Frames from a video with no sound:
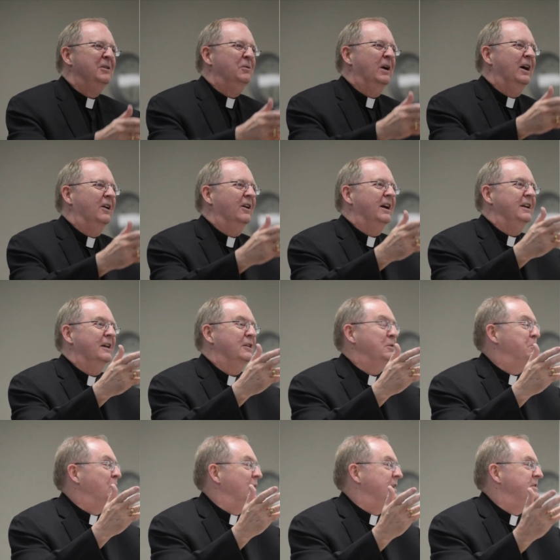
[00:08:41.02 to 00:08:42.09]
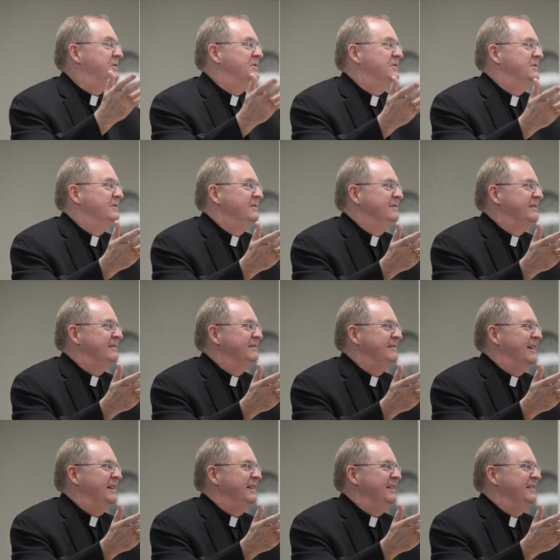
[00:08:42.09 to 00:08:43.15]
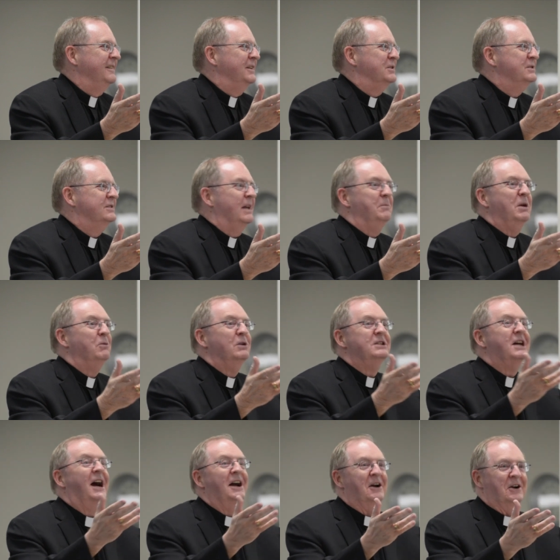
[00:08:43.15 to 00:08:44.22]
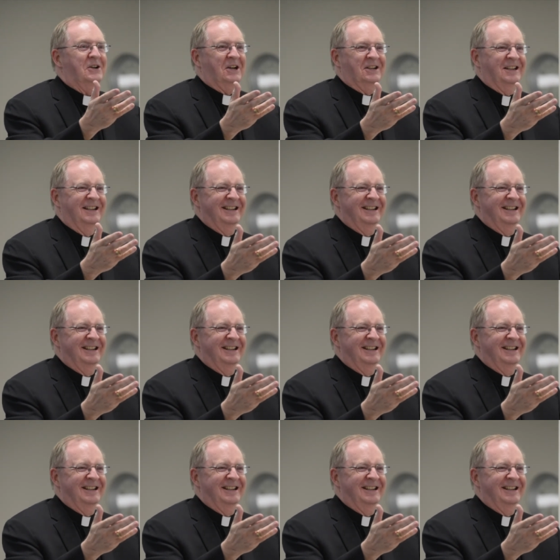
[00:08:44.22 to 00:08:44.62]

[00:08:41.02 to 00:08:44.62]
where another priest is semi-retired.